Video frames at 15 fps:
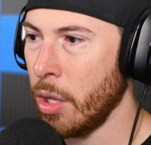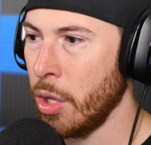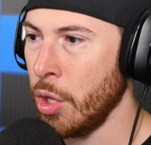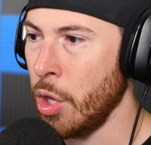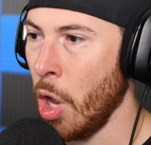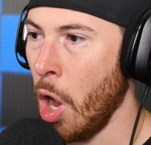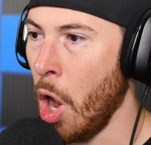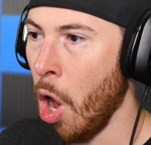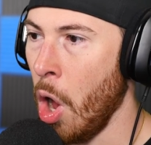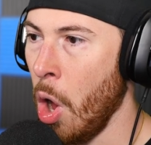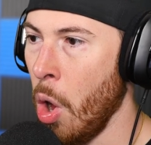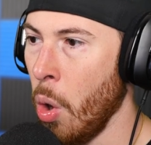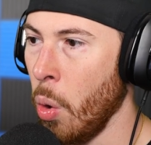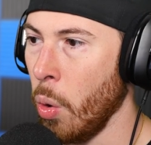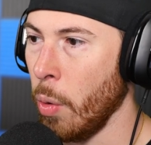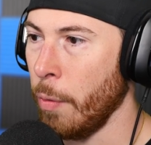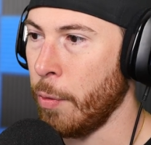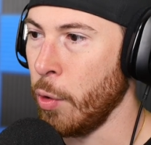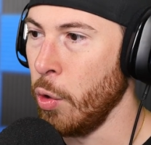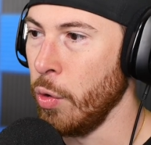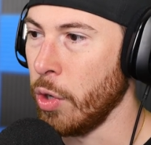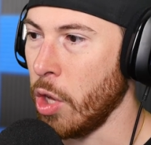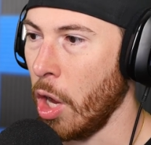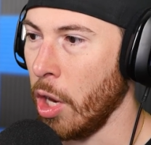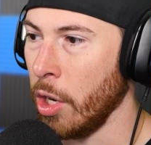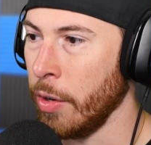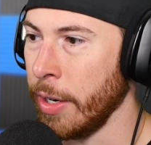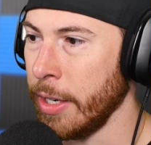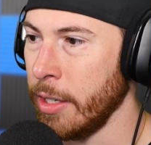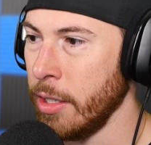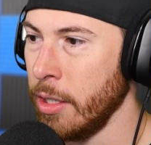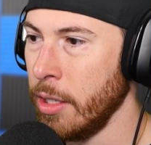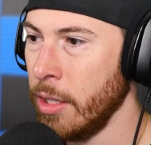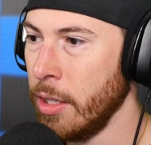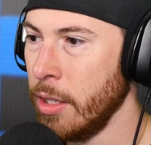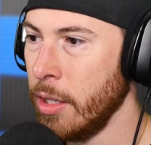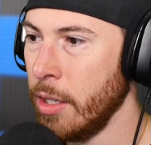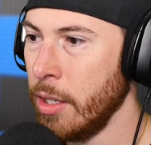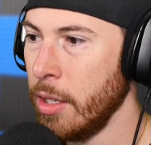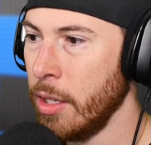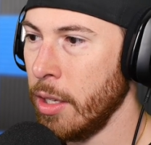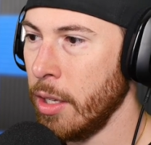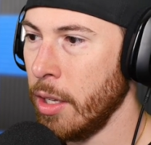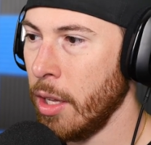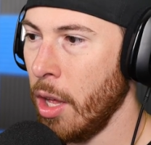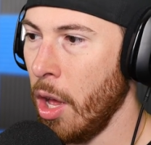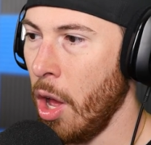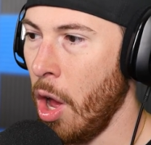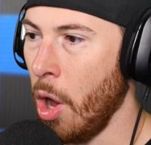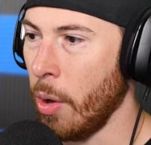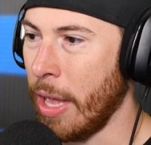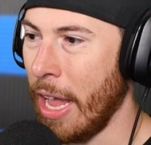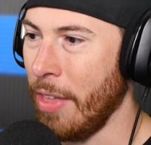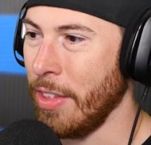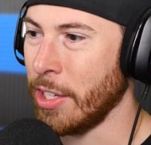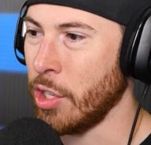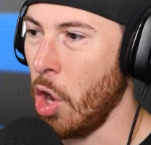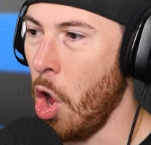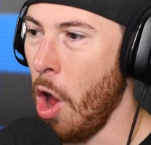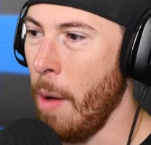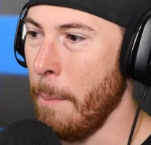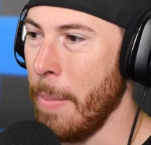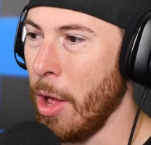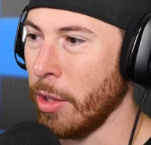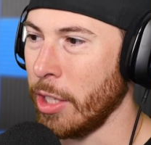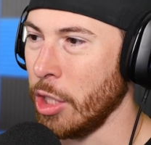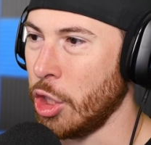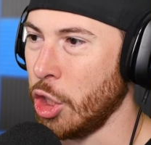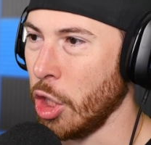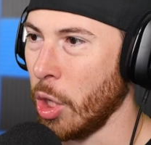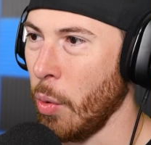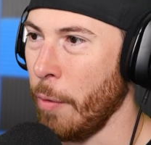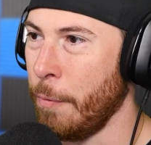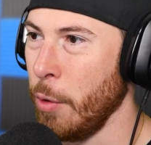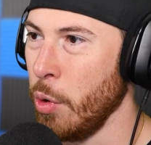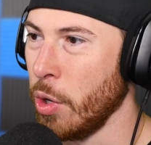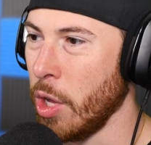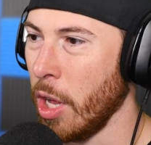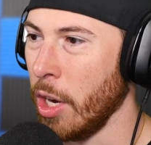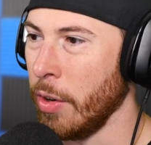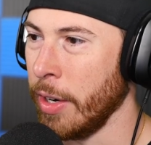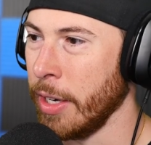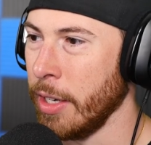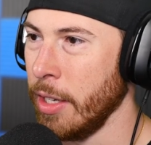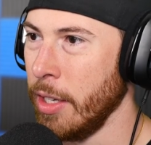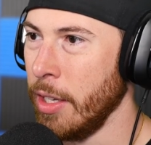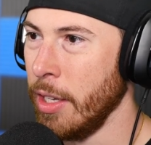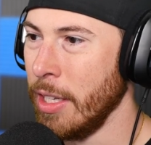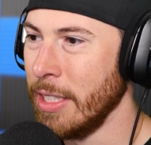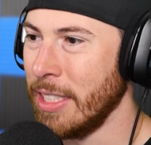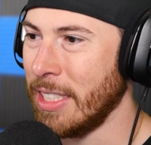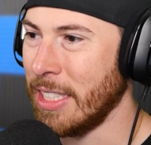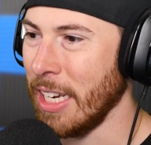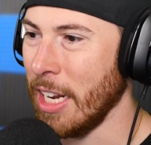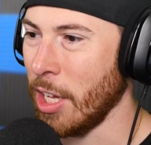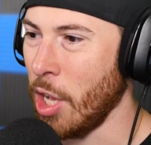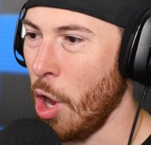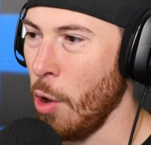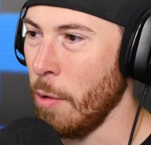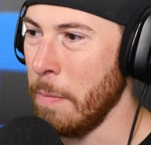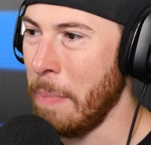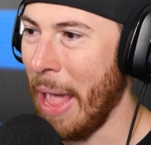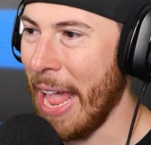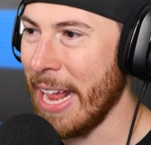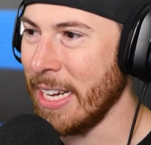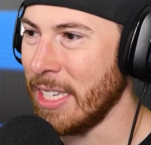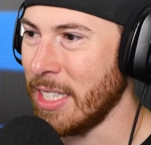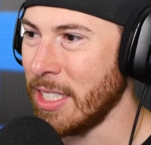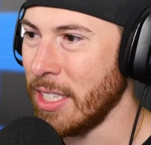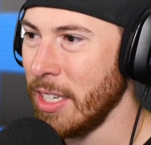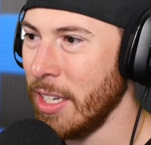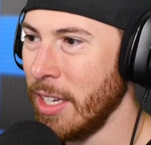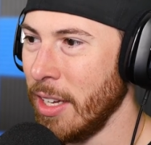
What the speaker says: Yo, food coloring. Okay, this is all melted sugar with food coloring. Silicone base.